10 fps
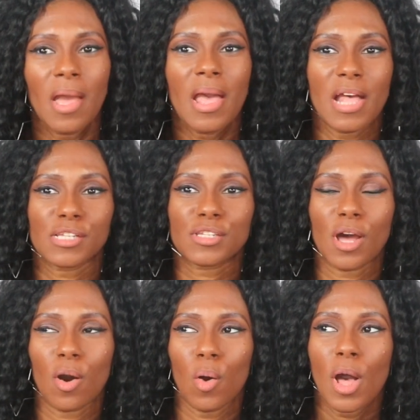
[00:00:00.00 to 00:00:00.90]
And
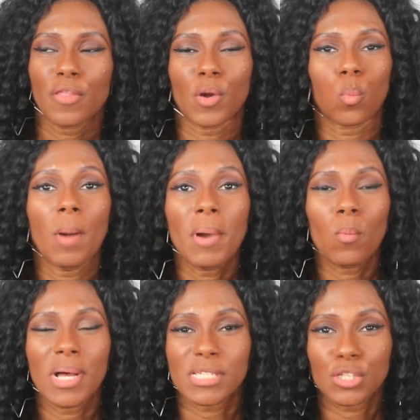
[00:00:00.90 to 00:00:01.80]
so the woman
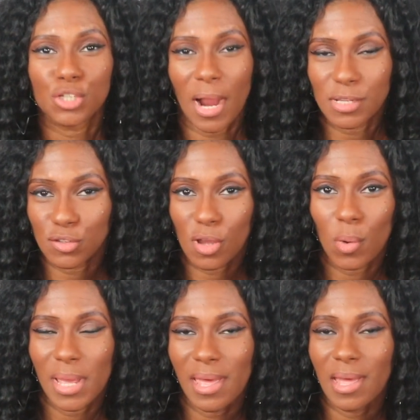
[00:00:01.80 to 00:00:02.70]
wasn't trying to
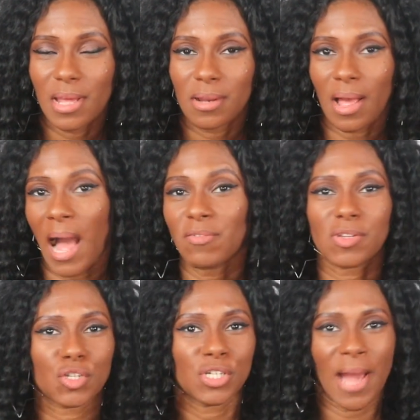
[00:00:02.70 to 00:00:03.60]
go in.
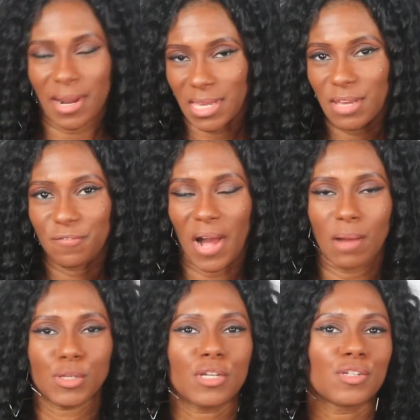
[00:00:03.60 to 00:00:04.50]
Obviously she got a key
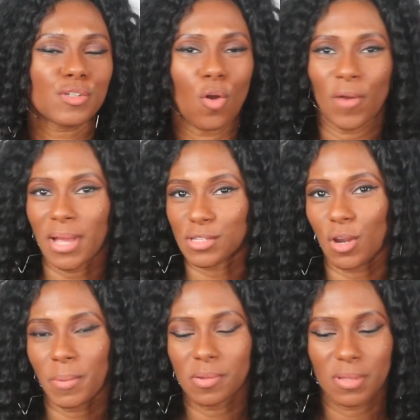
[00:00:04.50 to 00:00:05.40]
fob, she can just go right into
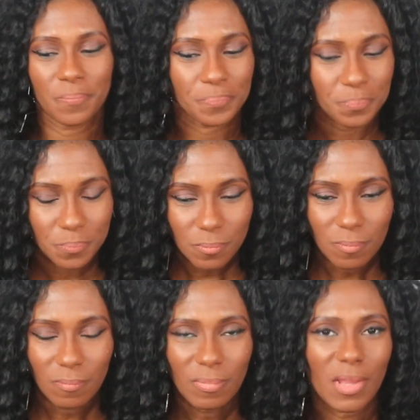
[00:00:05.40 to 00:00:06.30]
her building.
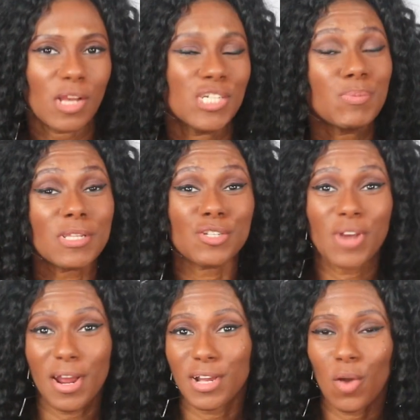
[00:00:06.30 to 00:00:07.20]
She wasn't
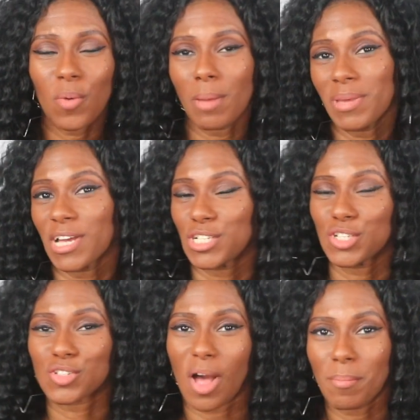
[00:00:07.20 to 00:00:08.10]
trying to go in because she
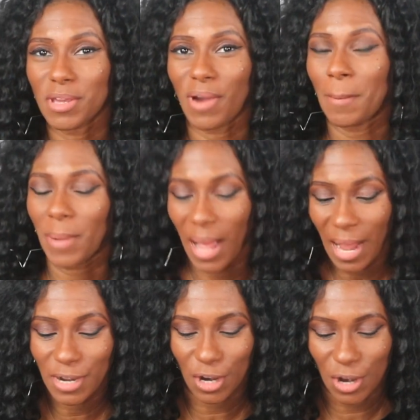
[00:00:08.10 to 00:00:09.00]
saw me right
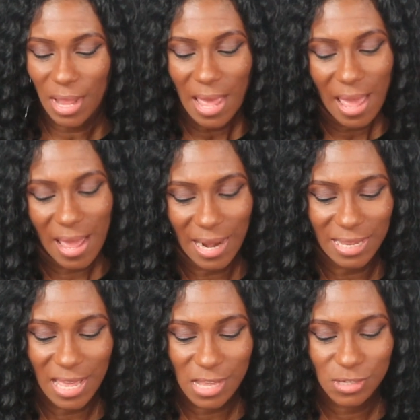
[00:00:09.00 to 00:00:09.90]
behind her, and I
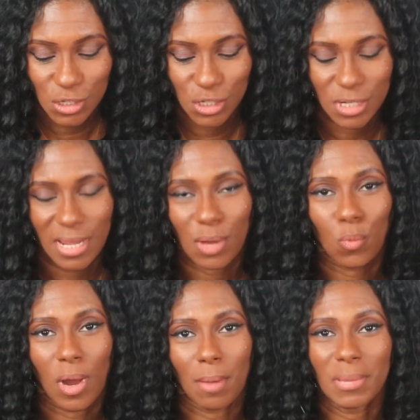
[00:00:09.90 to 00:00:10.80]
guess she didn't
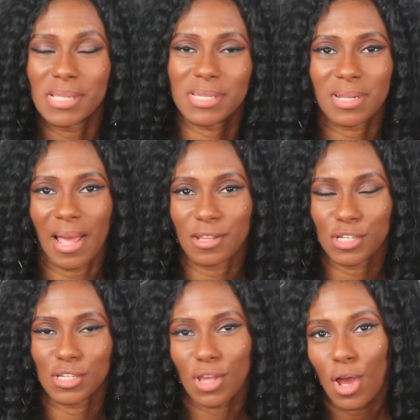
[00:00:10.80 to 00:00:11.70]
want me to like
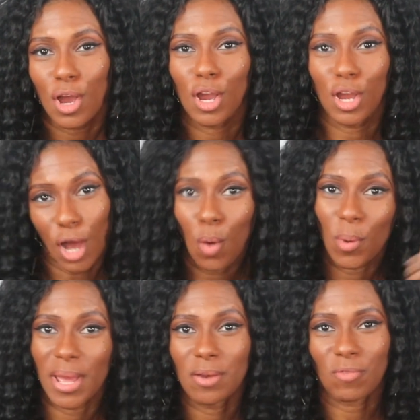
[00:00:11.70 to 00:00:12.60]
just go
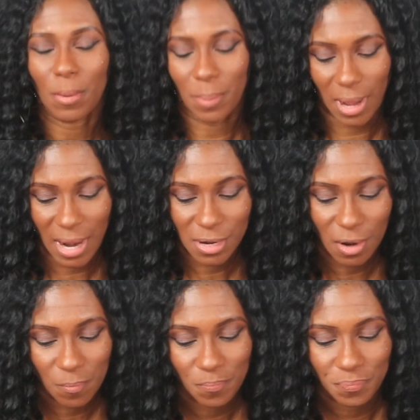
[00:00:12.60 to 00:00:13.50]
in right behind
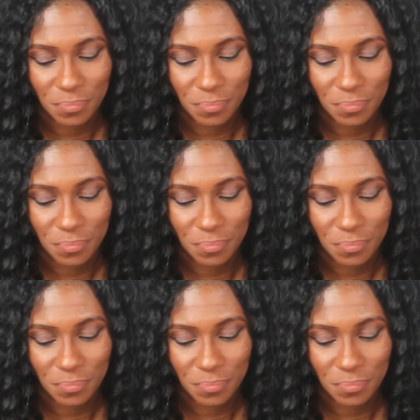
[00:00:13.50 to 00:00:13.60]
her.